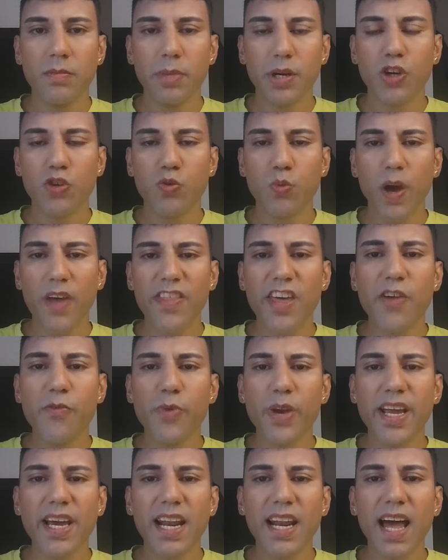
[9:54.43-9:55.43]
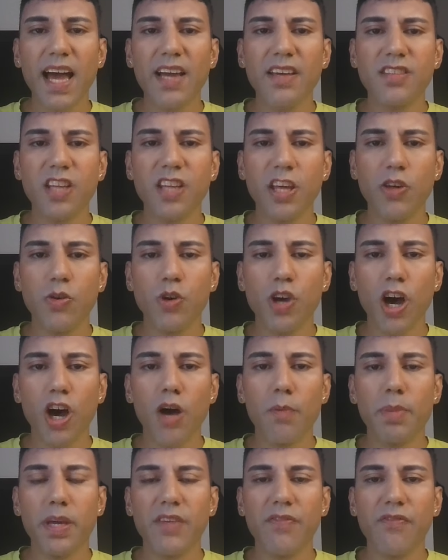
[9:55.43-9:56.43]
because when they realise that you
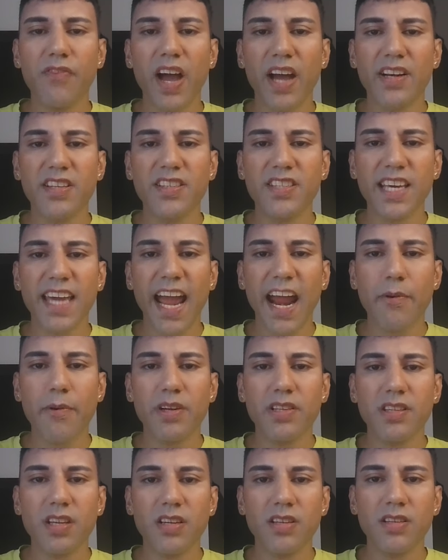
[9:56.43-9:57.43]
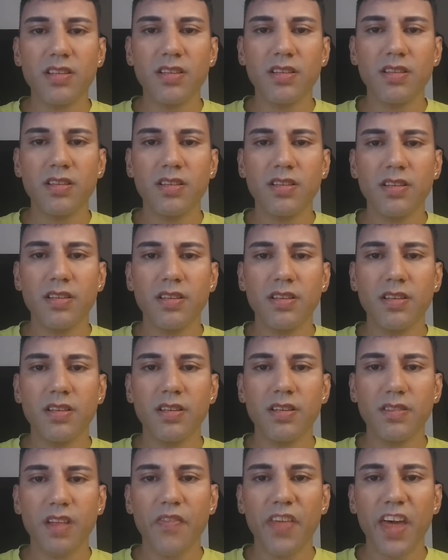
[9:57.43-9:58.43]
can't be the fantasy character
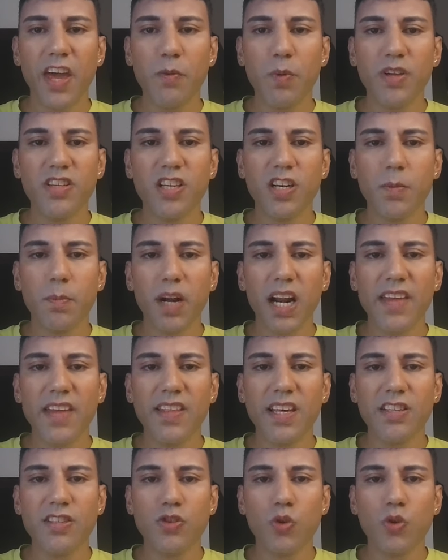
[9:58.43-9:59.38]
that they wanted to play their